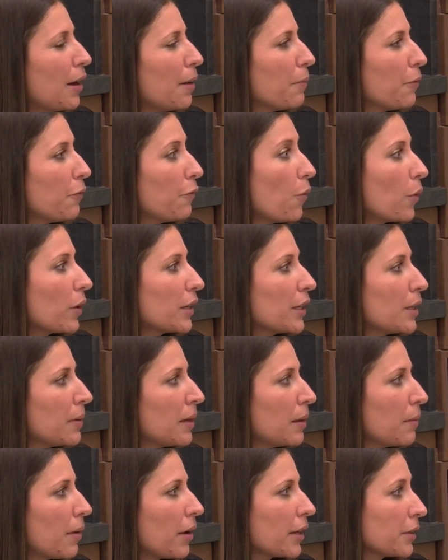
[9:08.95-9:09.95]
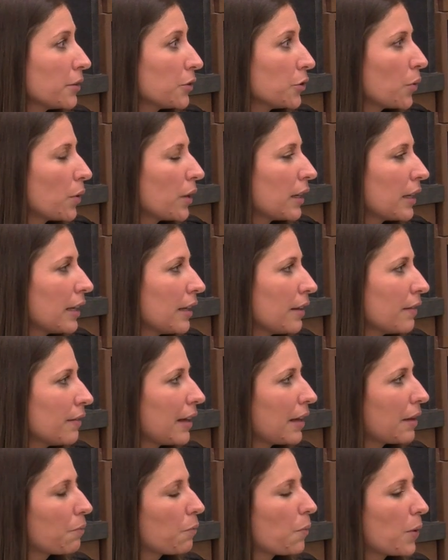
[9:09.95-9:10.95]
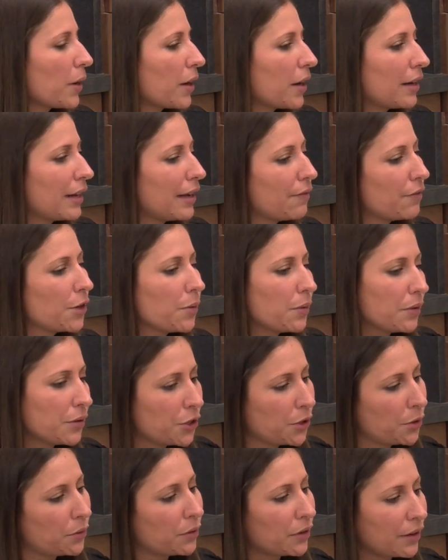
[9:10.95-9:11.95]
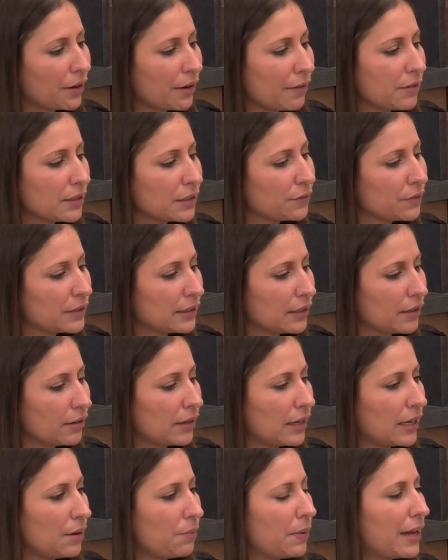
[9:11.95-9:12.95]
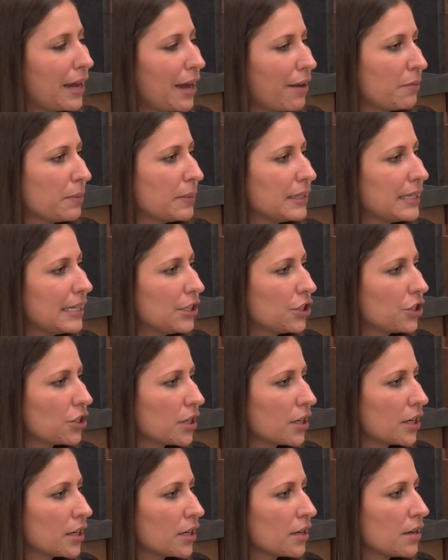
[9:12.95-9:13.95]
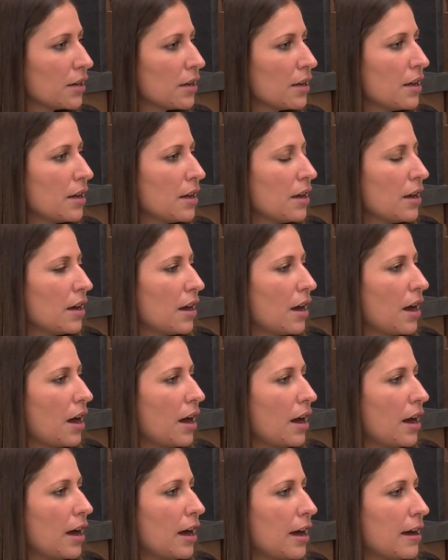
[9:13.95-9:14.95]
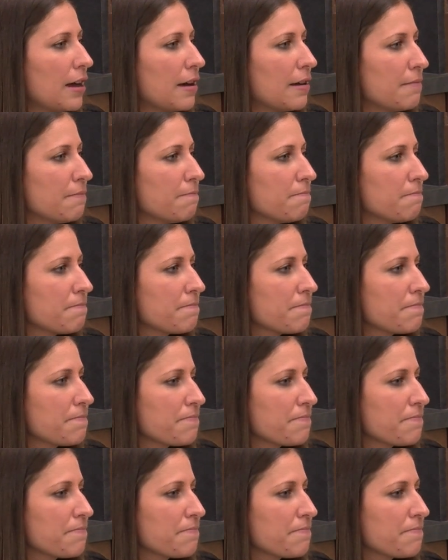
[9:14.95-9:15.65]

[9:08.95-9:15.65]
Before you meet Michael Jordan, we're going to give you a tour of this facility. We gave him a T-shirt, and